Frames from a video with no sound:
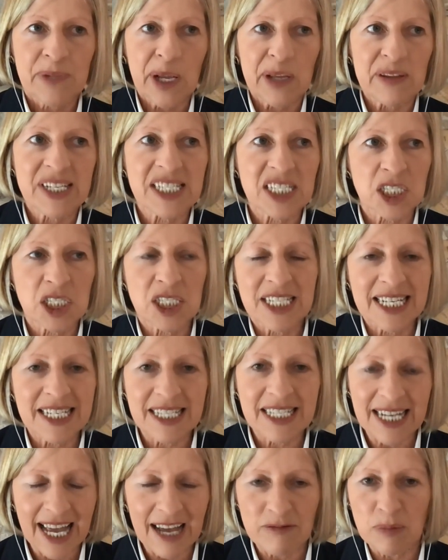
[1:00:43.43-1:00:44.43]
And this
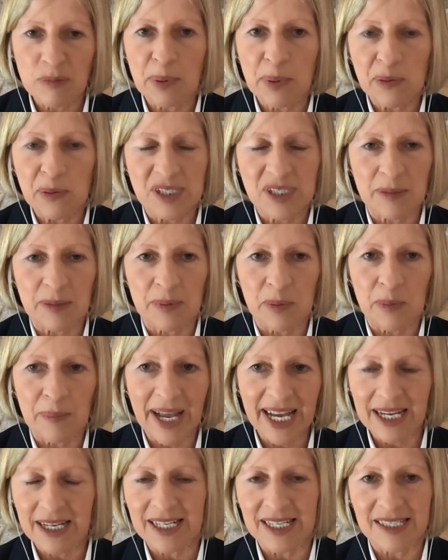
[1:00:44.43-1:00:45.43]
didn't have a plausible
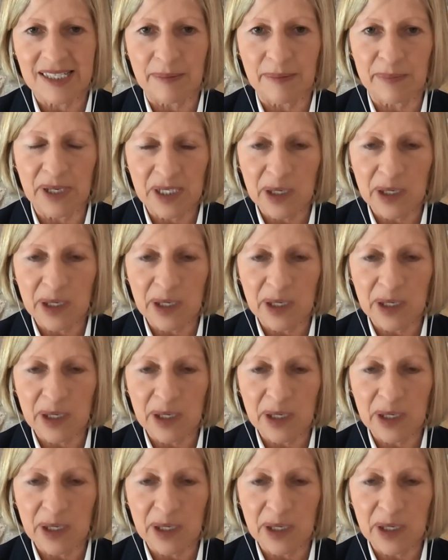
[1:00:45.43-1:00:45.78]
mechanism.